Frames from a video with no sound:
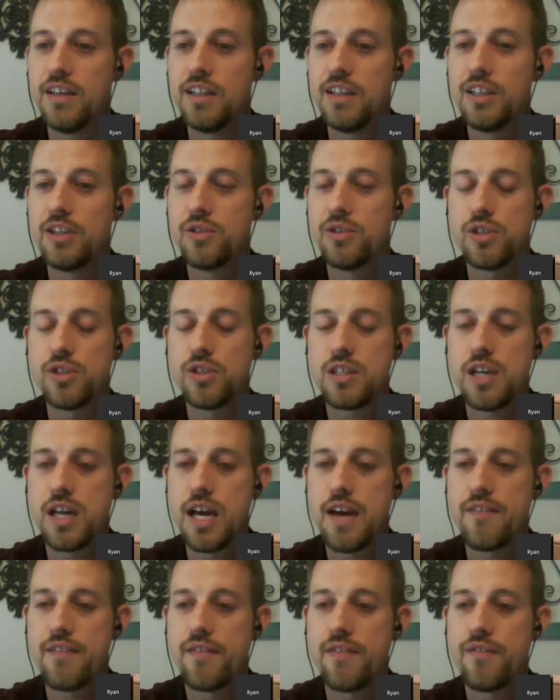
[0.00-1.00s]
You're just not
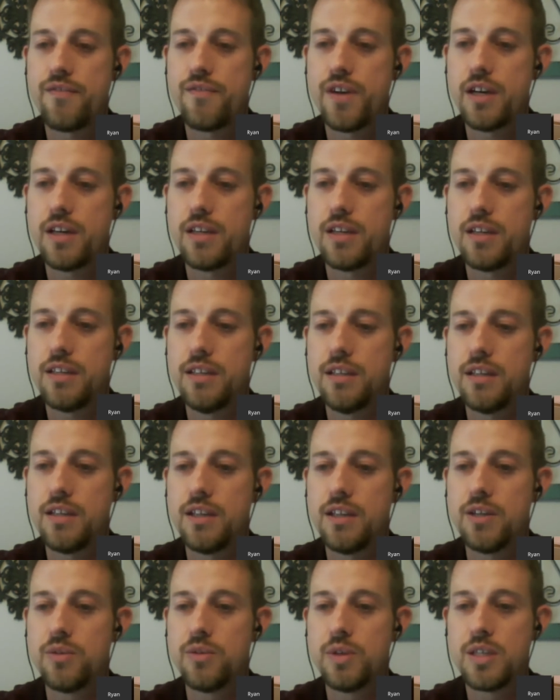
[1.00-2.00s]
having fun
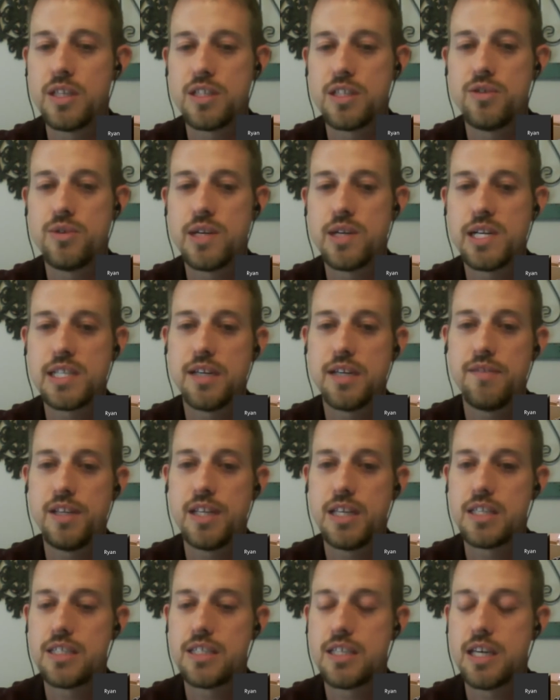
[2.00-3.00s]
with this new activity
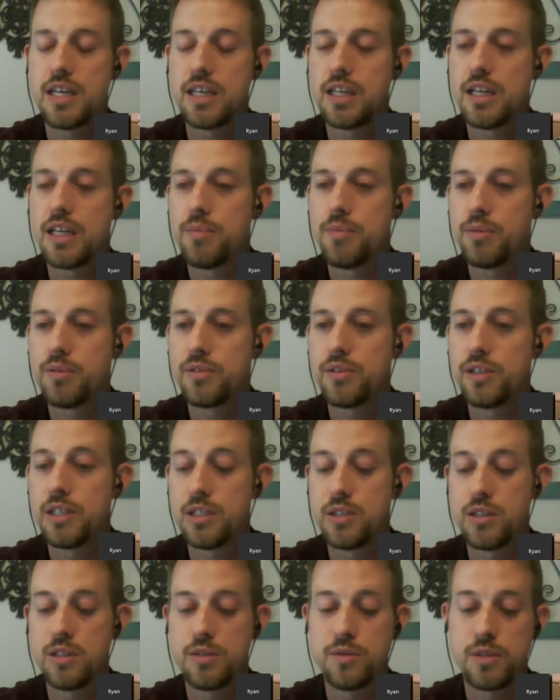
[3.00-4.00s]
that's taken up
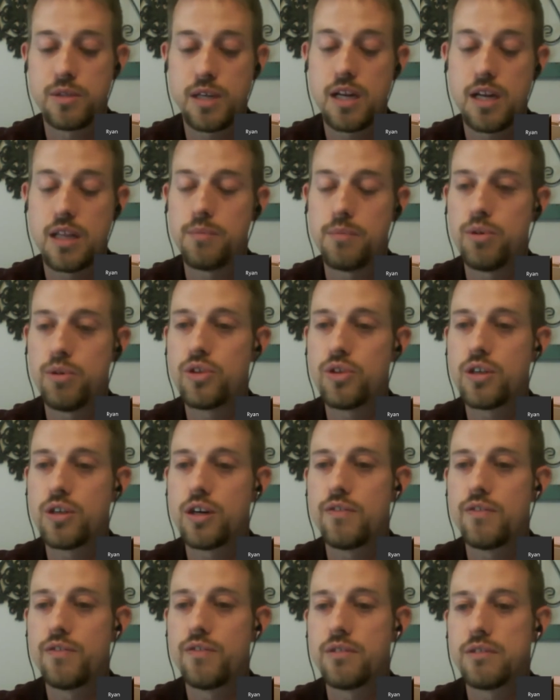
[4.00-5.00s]
is kind of the bulk
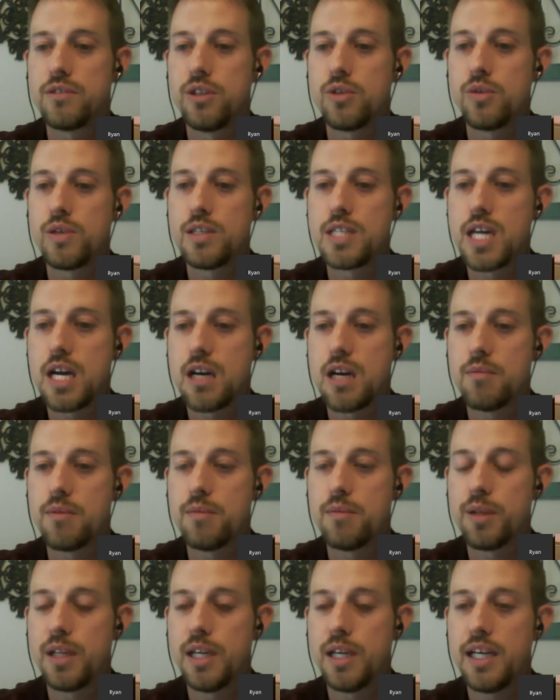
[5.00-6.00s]
of your
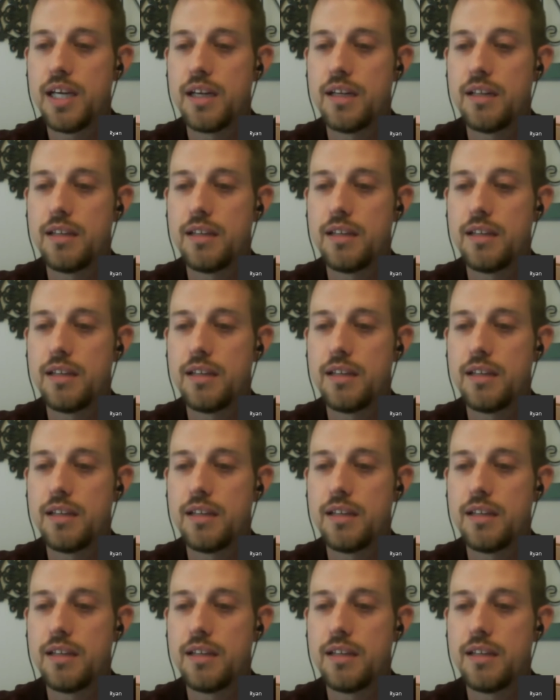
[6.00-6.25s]
retirement plan.